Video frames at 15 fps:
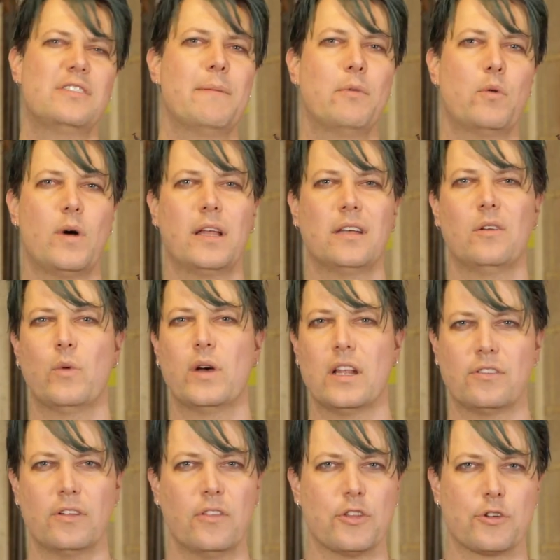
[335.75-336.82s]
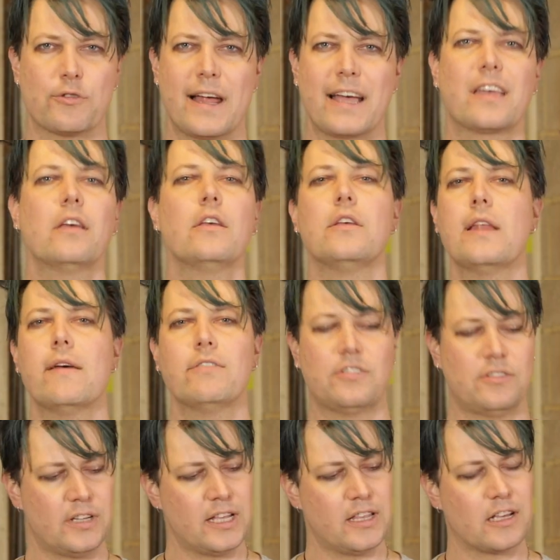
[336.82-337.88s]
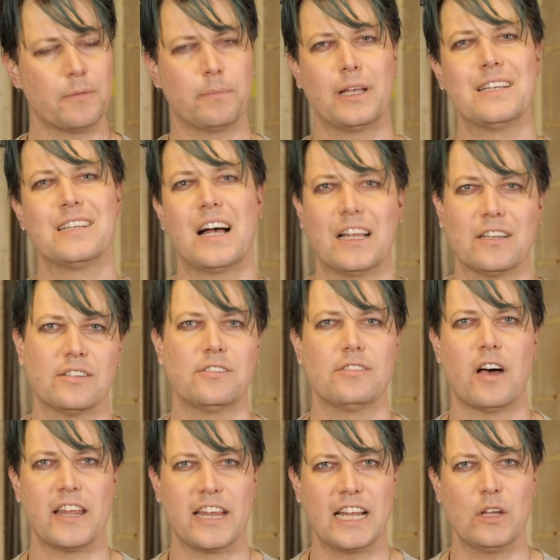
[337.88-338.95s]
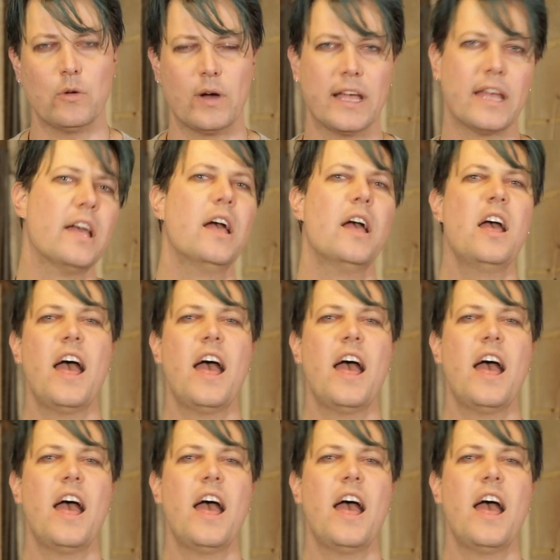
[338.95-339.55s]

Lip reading: Number 1, when it's on the track, you never see the complete underside anyway.